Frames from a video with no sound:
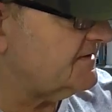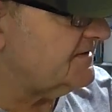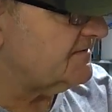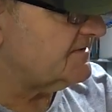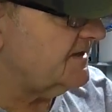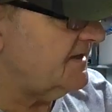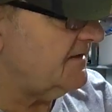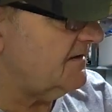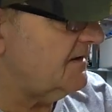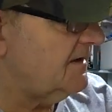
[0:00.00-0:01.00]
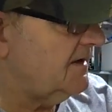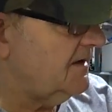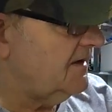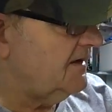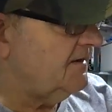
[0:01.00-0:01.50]
is on sale
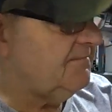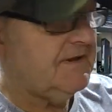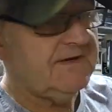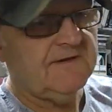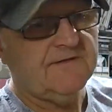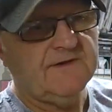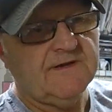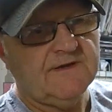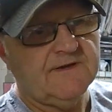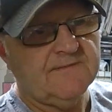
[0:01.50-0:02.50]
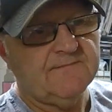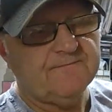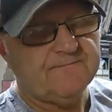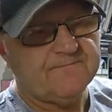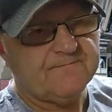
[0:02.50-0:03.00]
in many of the
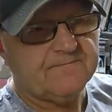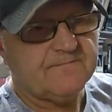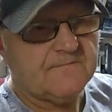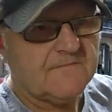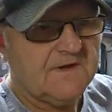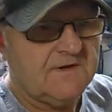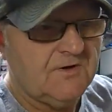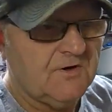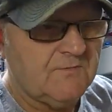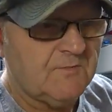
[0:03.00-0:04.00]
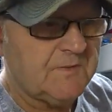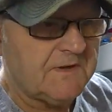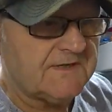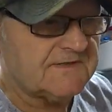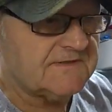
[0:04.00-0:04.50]
normal
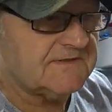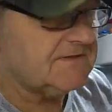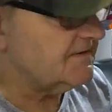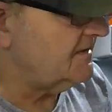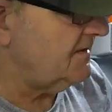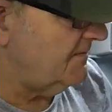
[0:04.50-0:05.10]
places at the